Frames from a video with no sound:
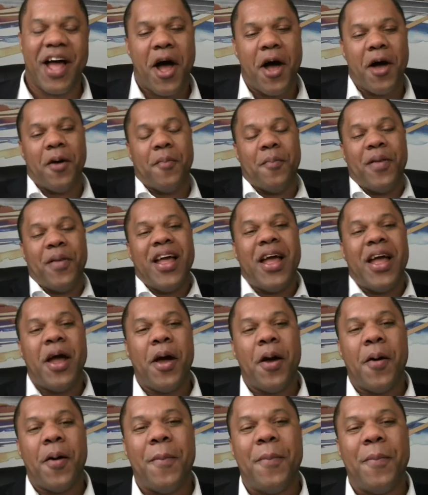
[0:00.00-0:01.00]

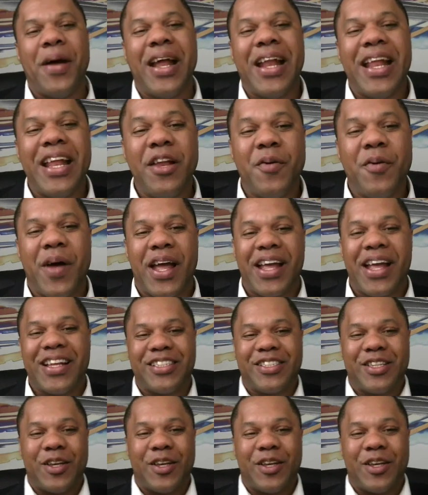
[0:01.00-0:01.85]
But anyway,